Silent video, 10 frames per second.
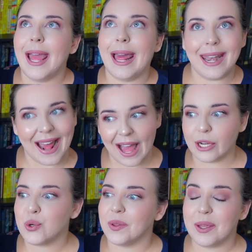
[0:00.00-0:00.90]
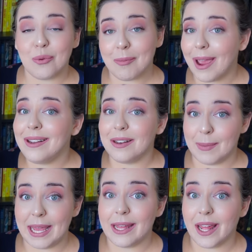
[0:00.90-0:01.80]
And it actually reminded
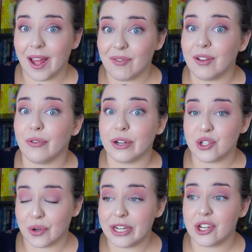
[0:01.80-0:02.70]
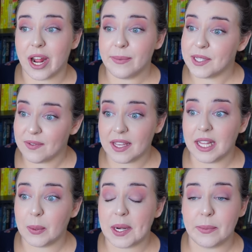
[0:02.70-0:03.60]
me of the frustration I was
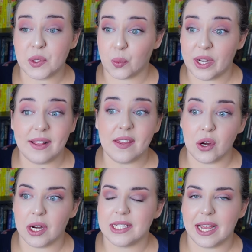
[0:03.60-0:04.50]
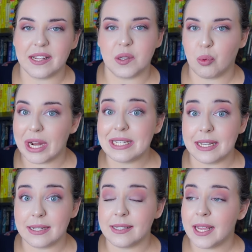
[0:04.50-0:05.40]
feeling when I was reading The Architect's
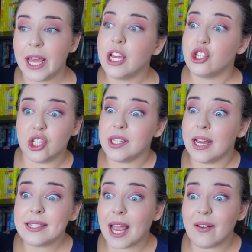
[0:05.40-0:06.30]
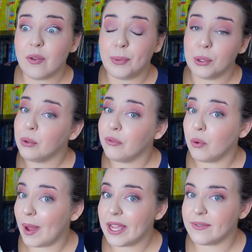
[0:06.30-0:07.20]
Apprentice. She does have a
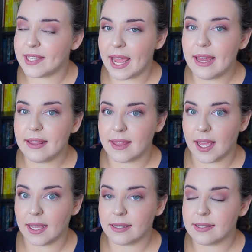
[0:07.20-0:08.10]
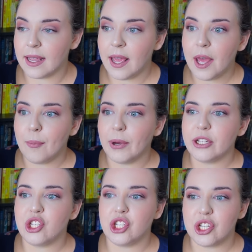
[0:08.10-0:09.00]
beautiful way of saying things,
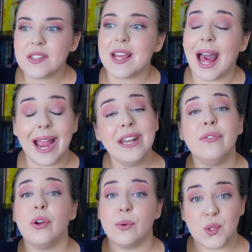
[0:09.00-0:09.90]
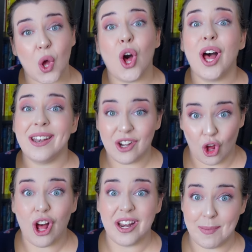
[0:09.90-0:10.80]
but she just kind of goes on and
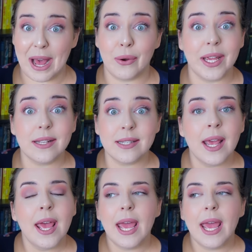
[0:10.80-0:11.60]
on about it.